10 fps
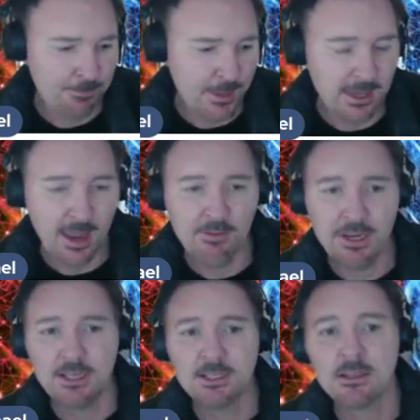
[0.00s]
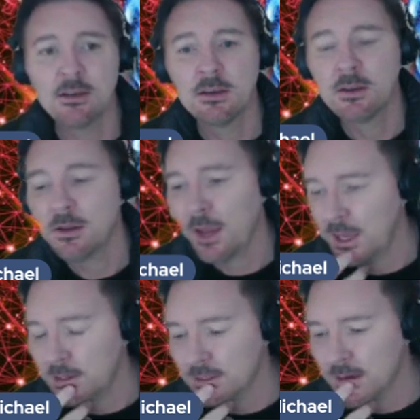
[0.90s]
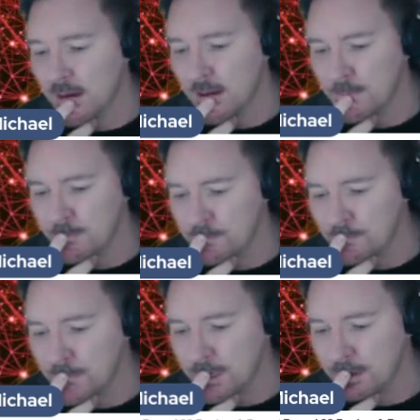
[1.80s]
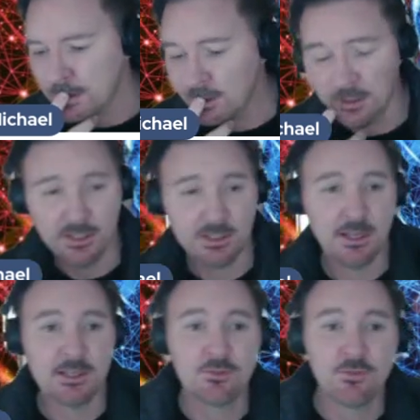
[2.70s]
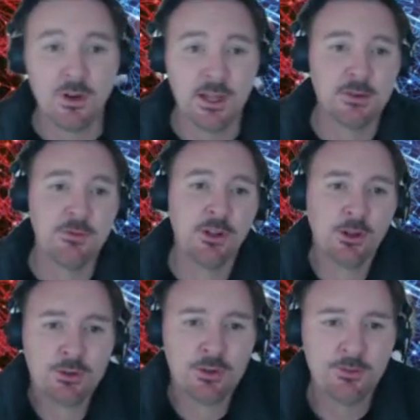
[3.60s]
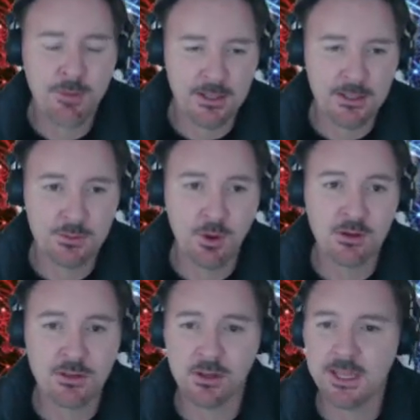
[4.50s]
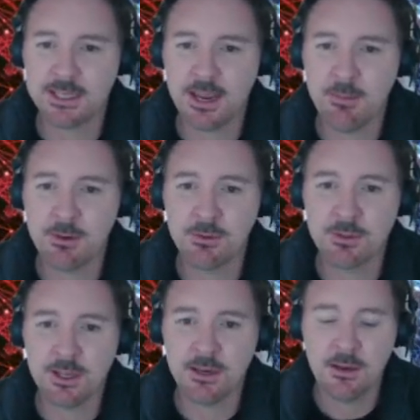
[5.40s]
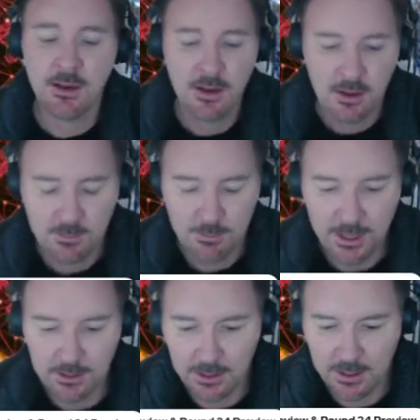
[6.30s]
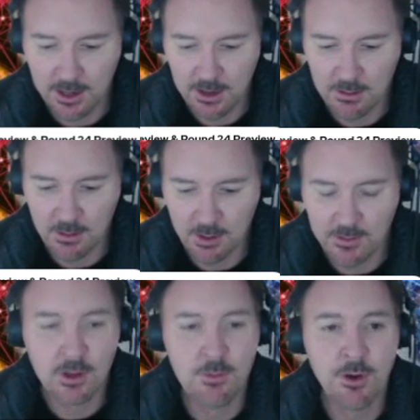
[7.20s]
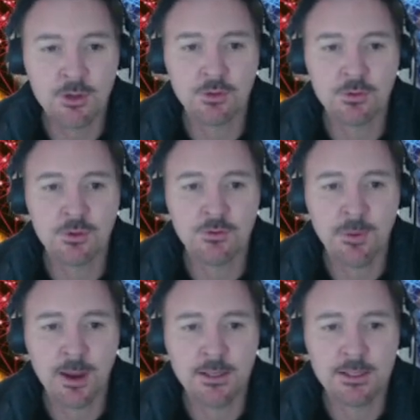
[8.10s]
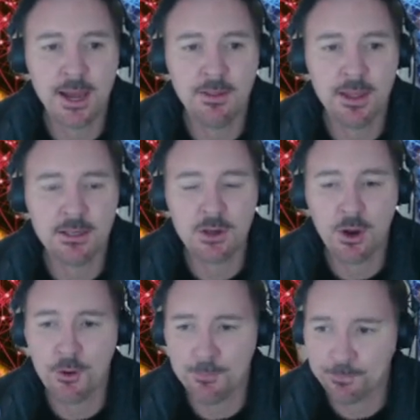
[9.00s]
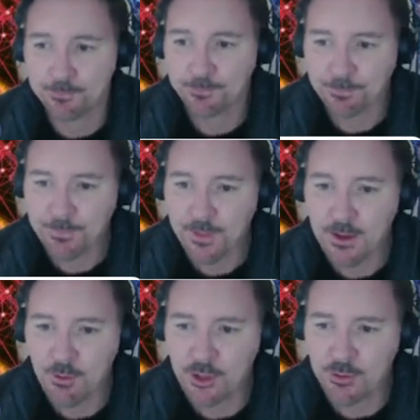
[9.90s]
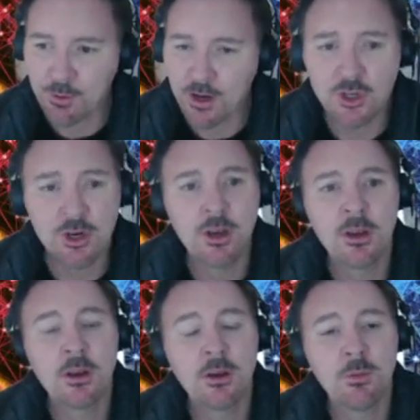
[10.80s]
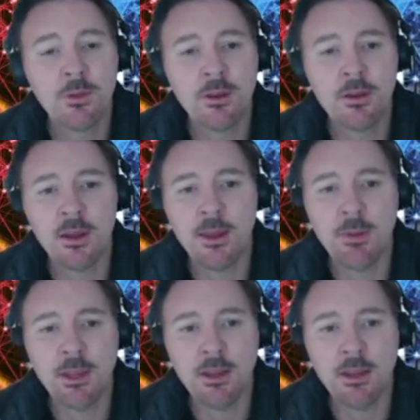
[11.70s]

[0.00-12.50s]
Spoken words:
cavities. And look, it's a really good toothpaste as well. It's got less chemicals than mainly a lot of the commercial toothpaste out there. So crush and brush with the embi